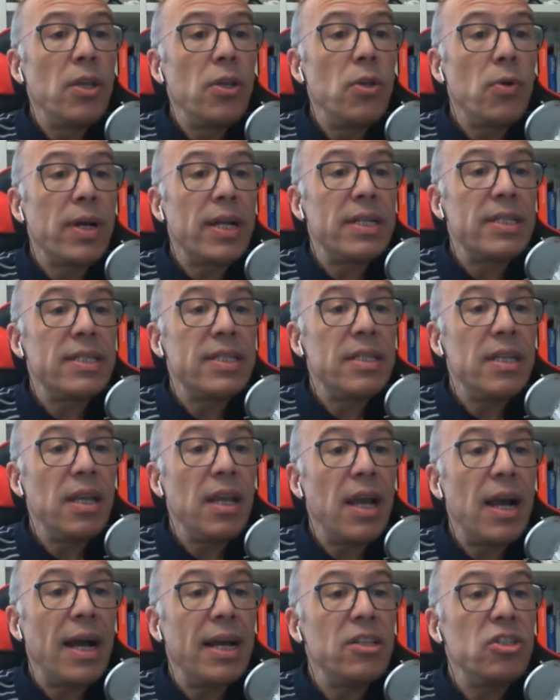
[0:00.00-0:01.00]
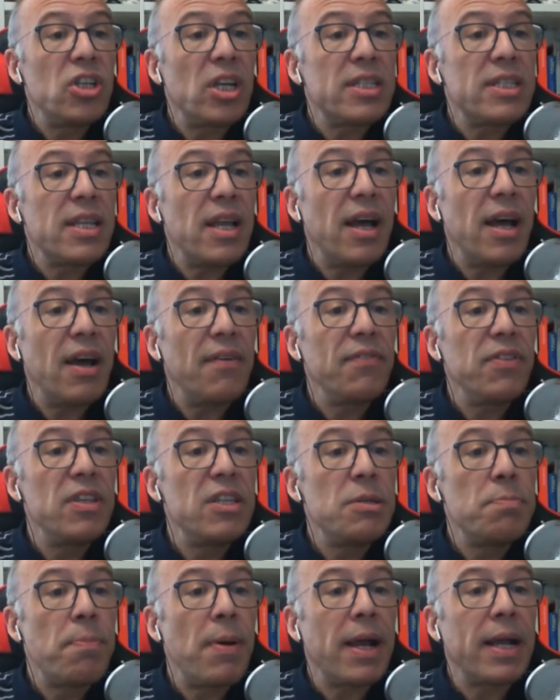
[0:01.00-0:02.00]
you can see I just have
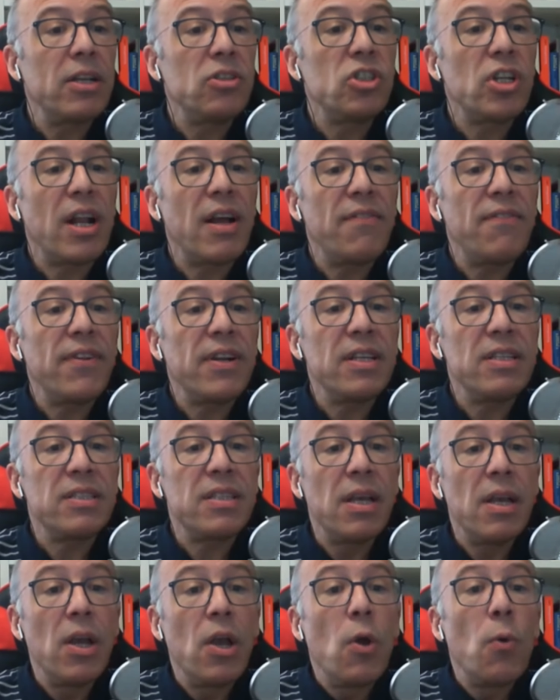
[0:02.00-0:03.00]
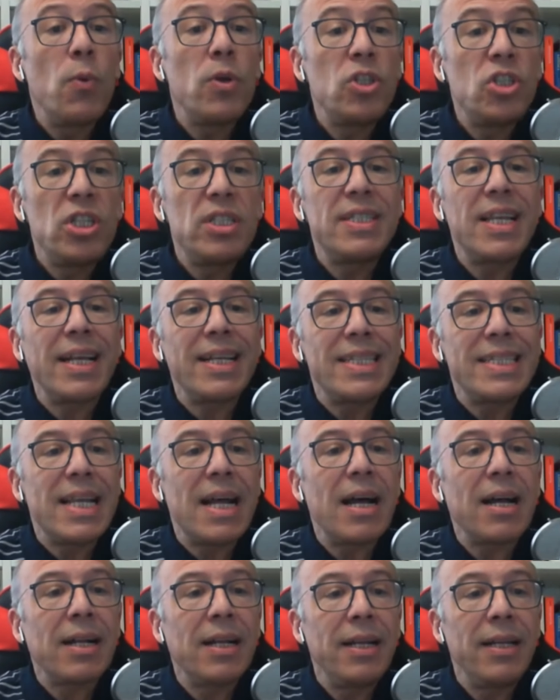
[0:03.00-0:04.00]
this package reference, which is
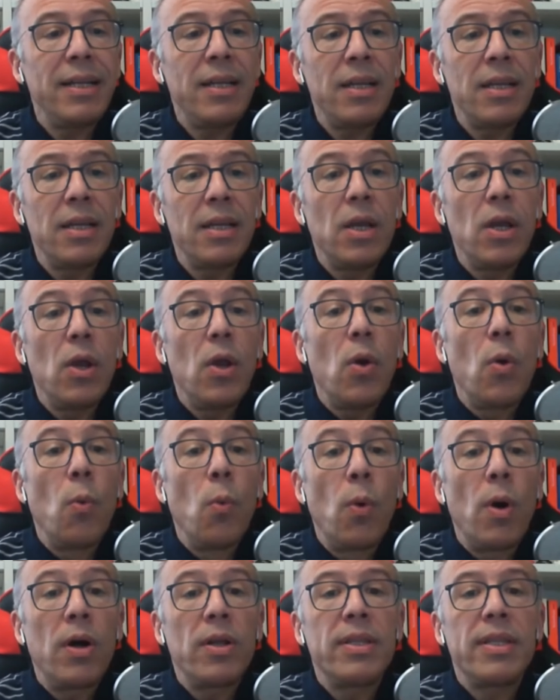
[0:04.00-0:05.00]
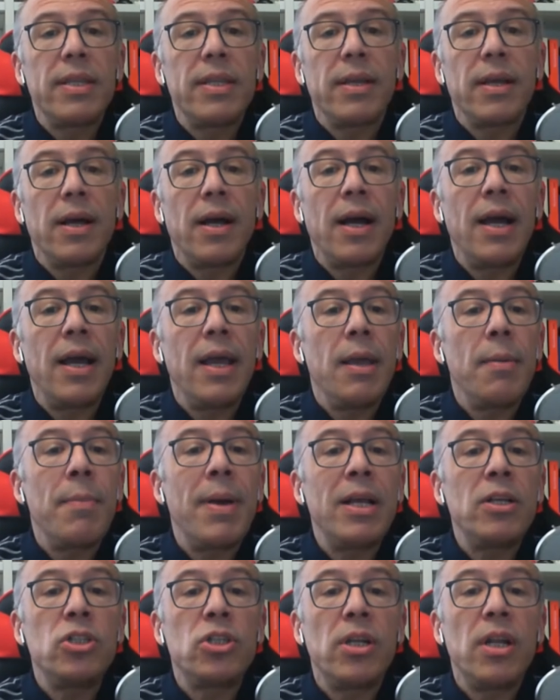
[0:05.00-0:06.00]
exactly what I
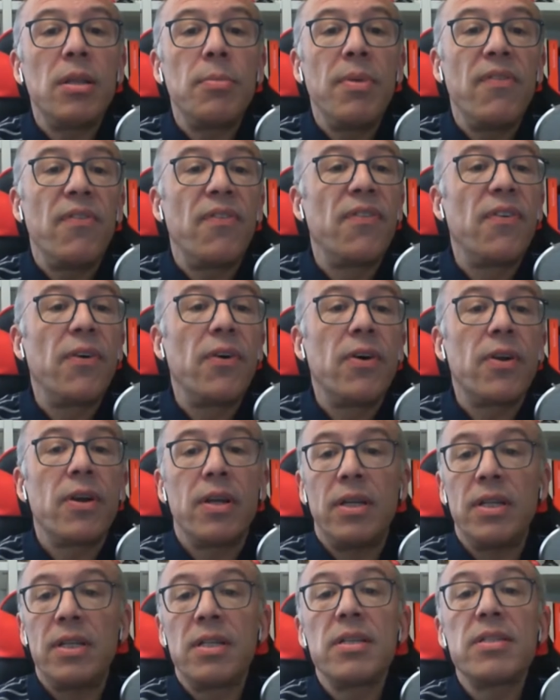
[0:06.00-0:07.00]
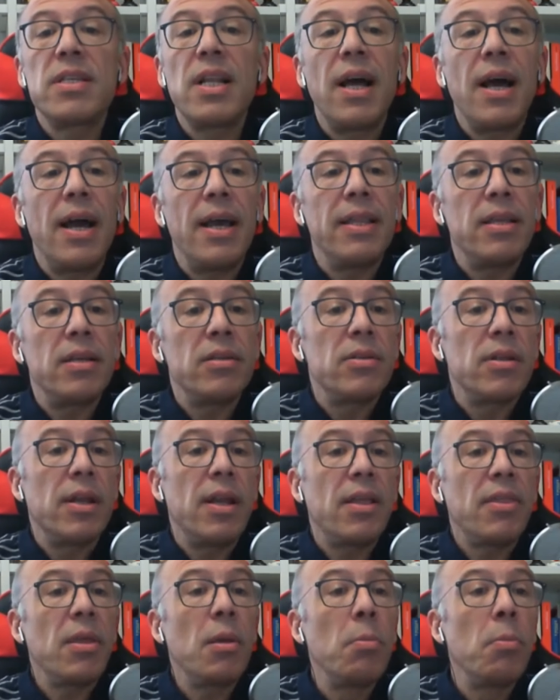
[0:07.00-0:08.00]
mentioned before in the slide,
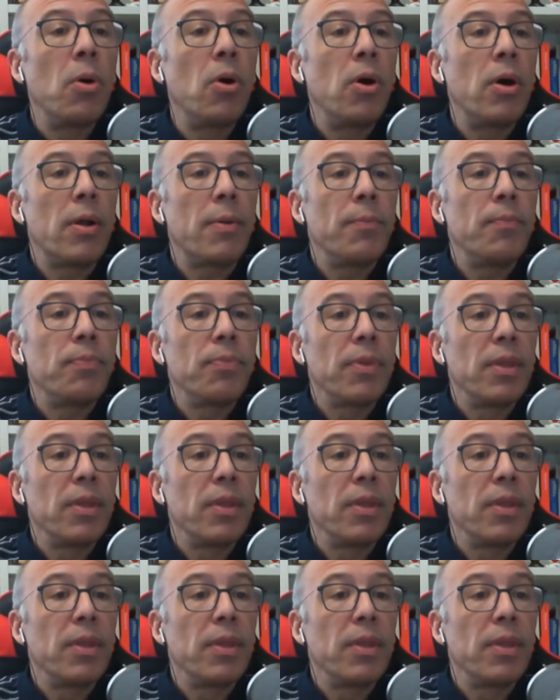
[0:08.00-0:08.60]
nothing more.